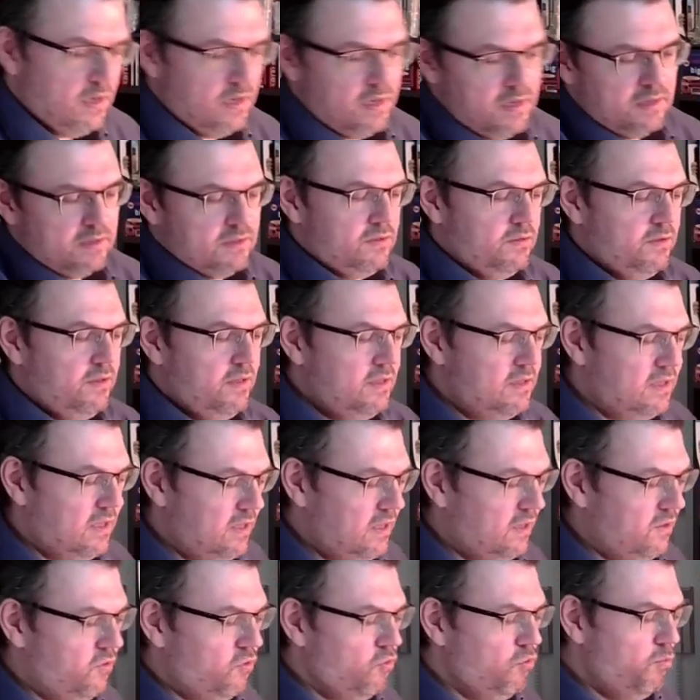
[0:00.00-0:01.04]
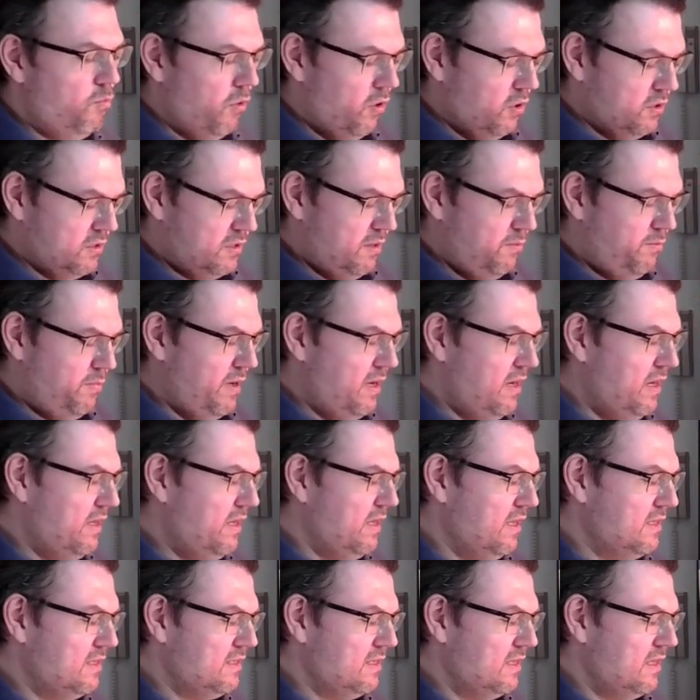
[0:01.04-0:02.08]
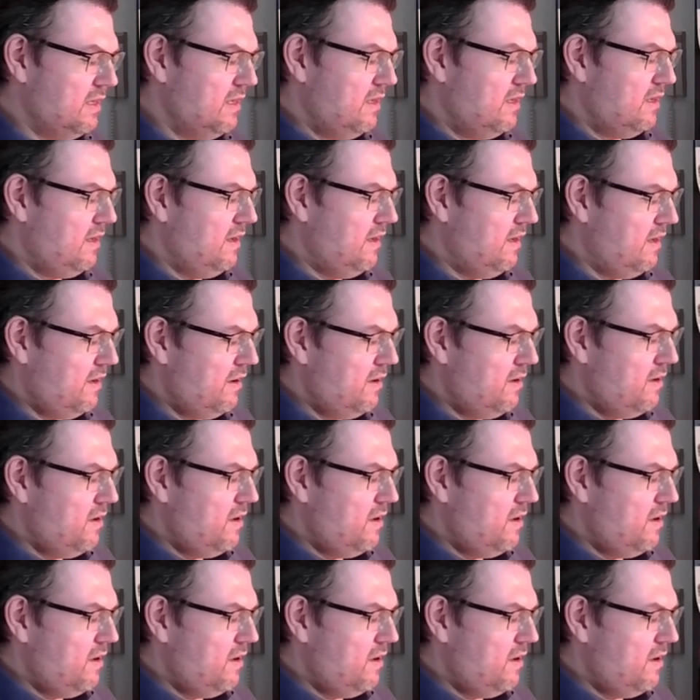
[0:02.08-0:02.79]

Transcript: So these are the two possibilities. Yeah?